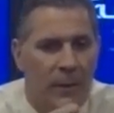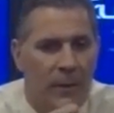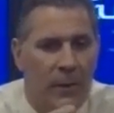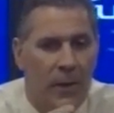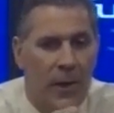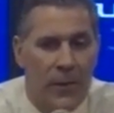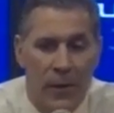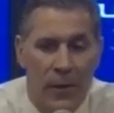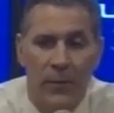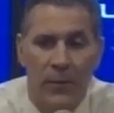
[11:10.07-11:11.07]
you know, I
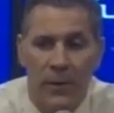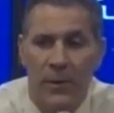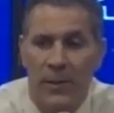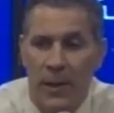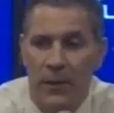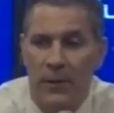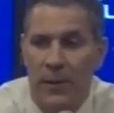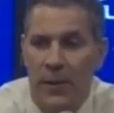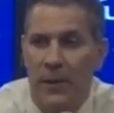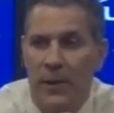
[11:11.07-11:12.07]
thought he really settled
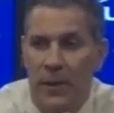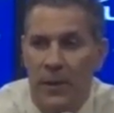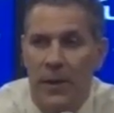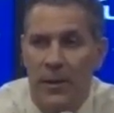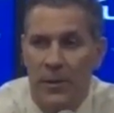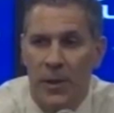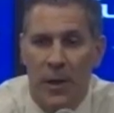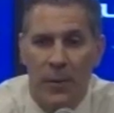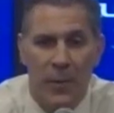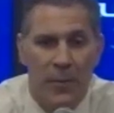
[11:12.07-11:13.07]
in. He did a nice
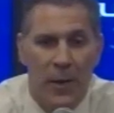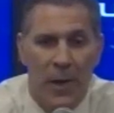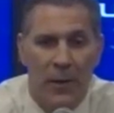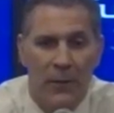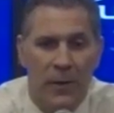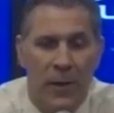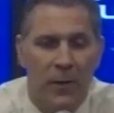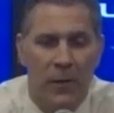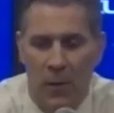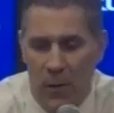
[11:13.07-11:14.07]
job. He battled
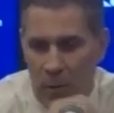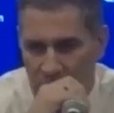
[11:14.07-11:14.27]
down low.